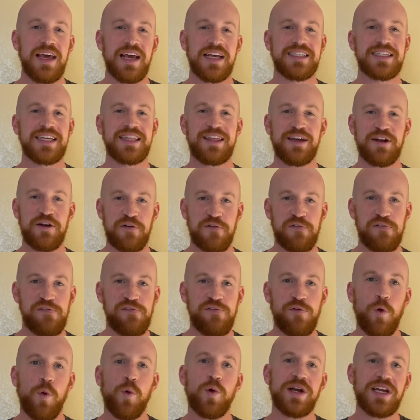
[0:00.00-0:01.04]
is that there are
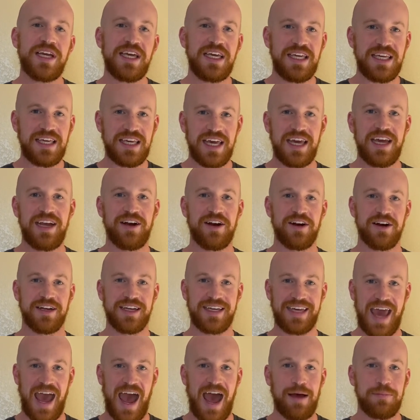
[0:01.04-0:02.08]
40 year
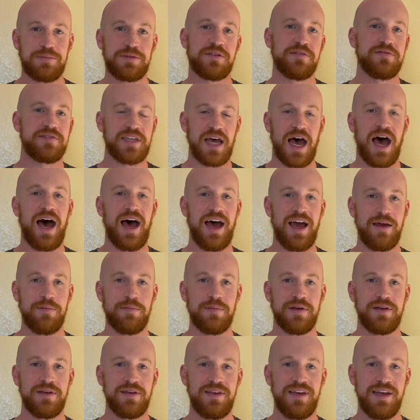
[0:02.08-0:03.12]
gaps of
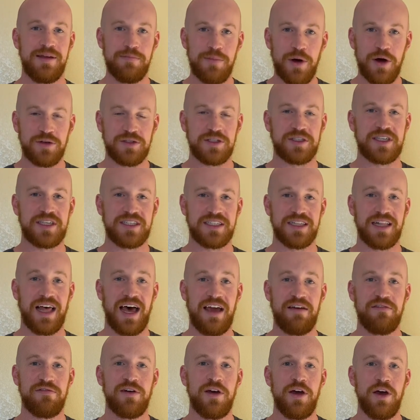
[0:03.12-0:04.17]
time in Moses'
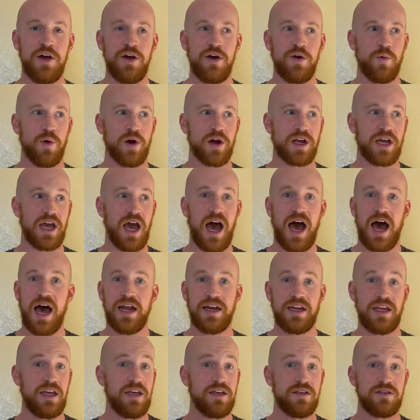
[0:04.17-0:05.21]
life where
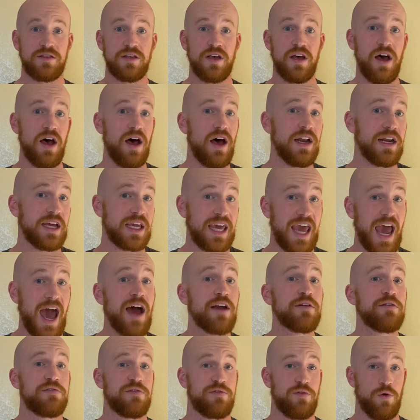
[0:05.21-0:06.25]
God is
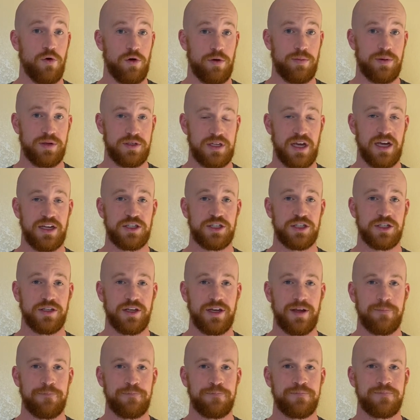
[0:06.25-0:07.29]
unaccounted for
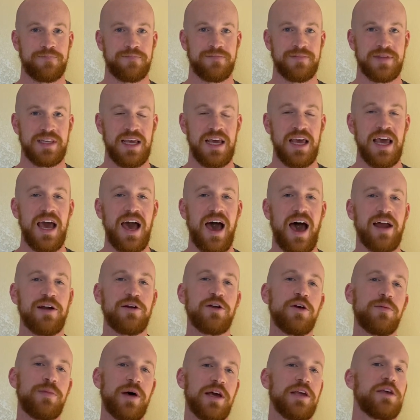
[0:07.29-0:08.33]
potentially. I
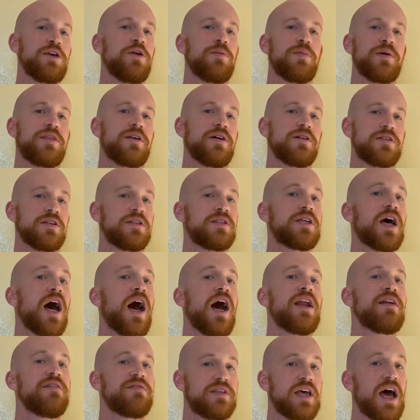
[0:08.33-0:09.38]
don't know about you, but there's a
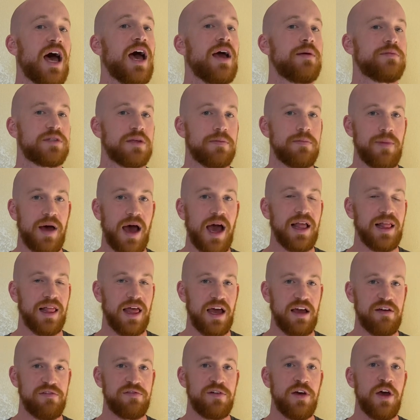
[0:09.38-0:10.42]
ton of times in my
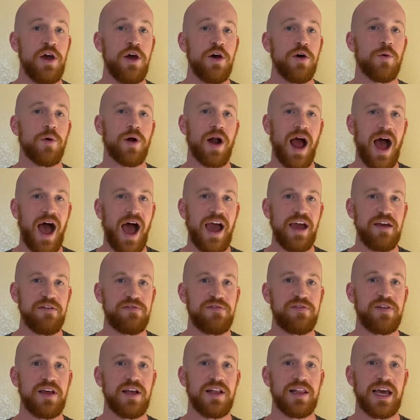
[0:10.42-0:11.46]
life where I
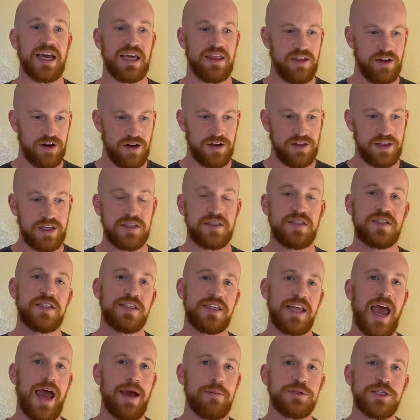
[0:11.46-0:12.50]
feel like there are these
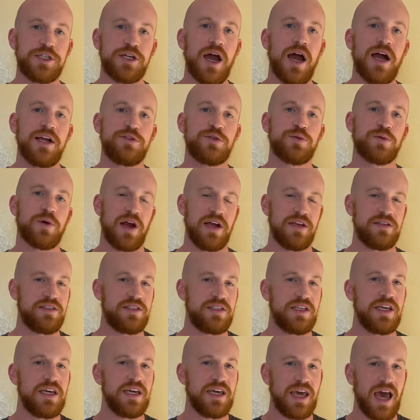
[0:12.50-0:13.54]
snapshots where I
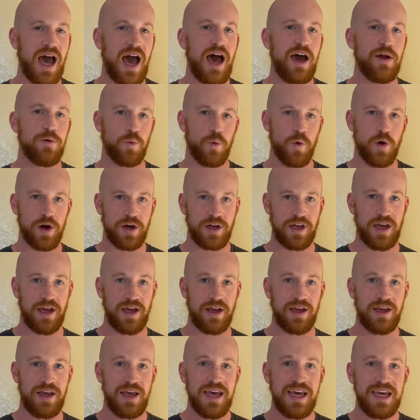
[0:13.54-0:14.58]
see God
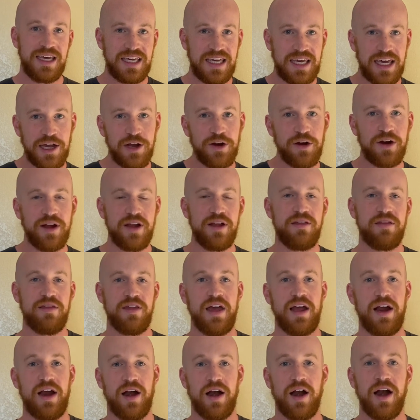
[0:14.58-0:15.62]
working here and
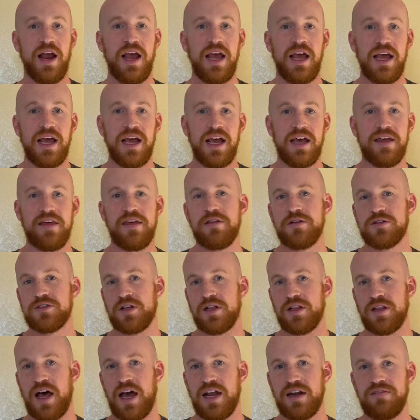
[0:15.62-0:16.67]
there. And then there's
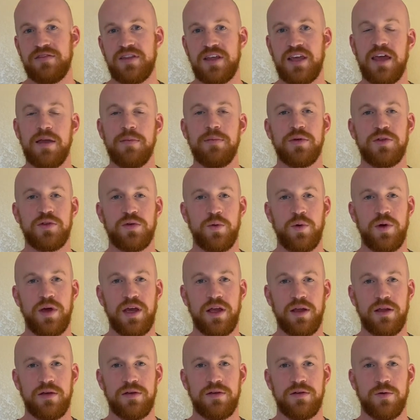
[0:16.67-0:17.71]
a lot of the in
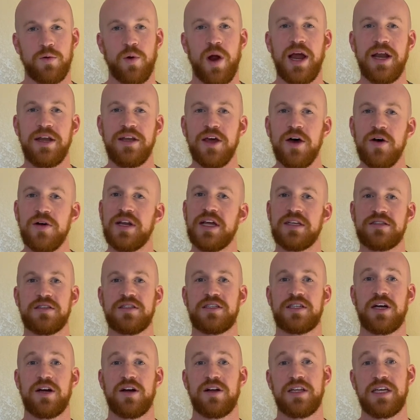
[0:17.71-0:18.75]
between where I don't
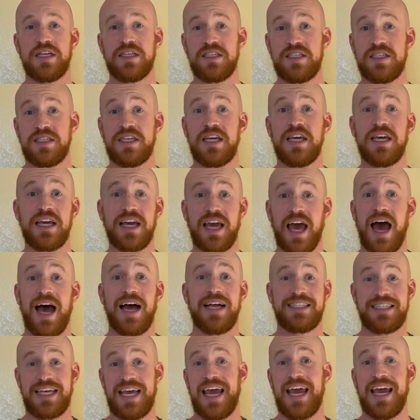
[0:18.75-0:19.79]
necessarily see
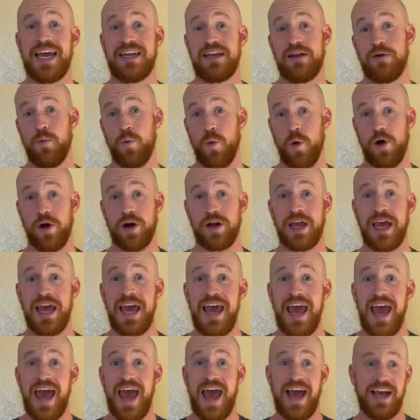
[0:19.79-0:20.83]
God's hand at work
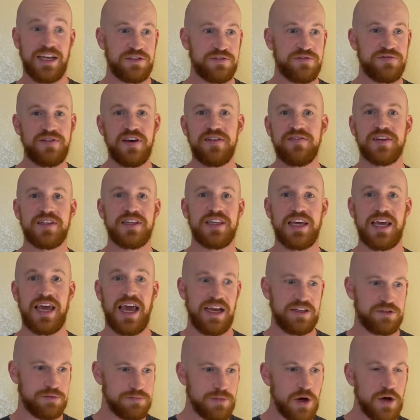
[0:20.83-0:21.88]
as vividly
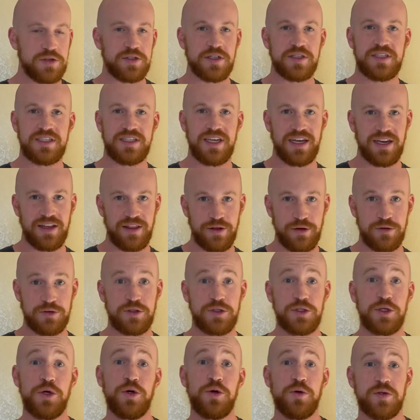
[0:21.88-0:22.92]
as Moses did in
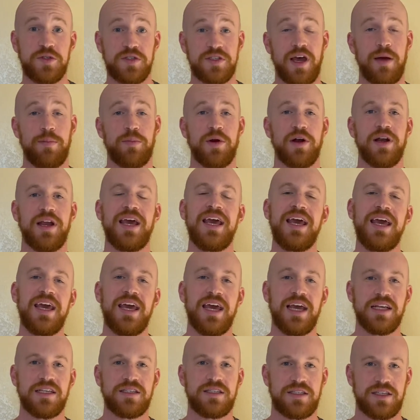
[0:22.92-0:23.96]
those two separate
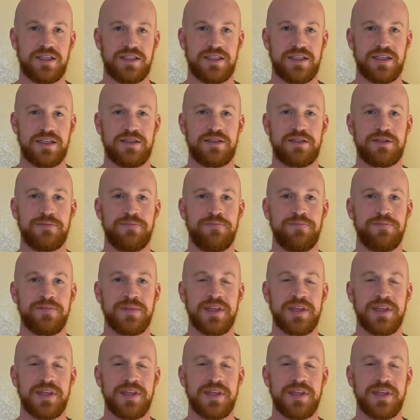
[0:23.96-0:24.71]
instances.